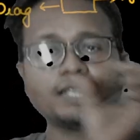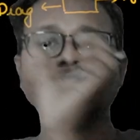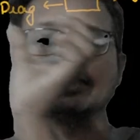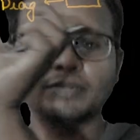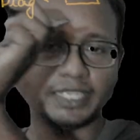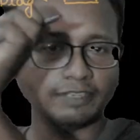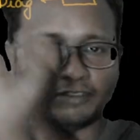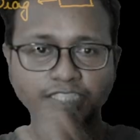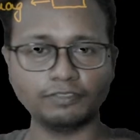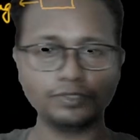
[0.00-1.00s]
is nothing but air
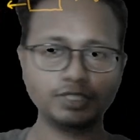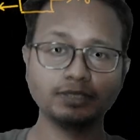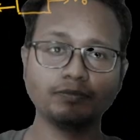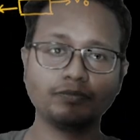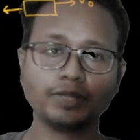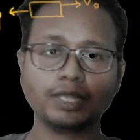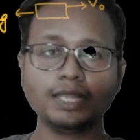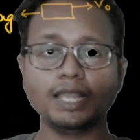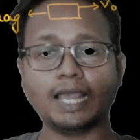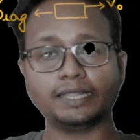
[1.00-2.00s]
friction forces.
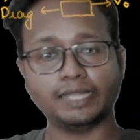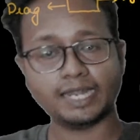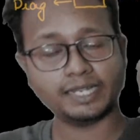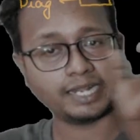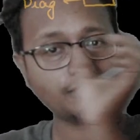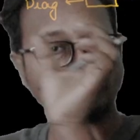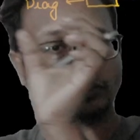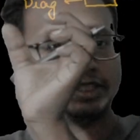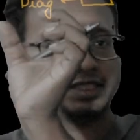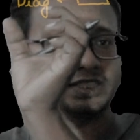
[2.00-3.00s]
And that drag
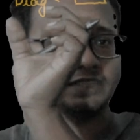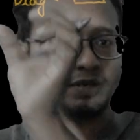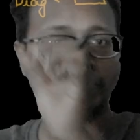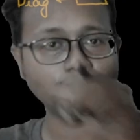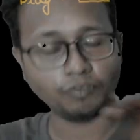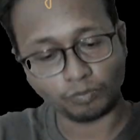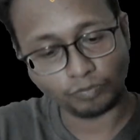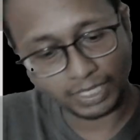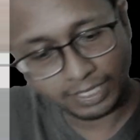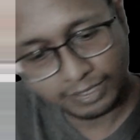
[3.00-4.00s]
forces is given by the
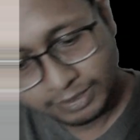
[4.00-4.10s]
formula.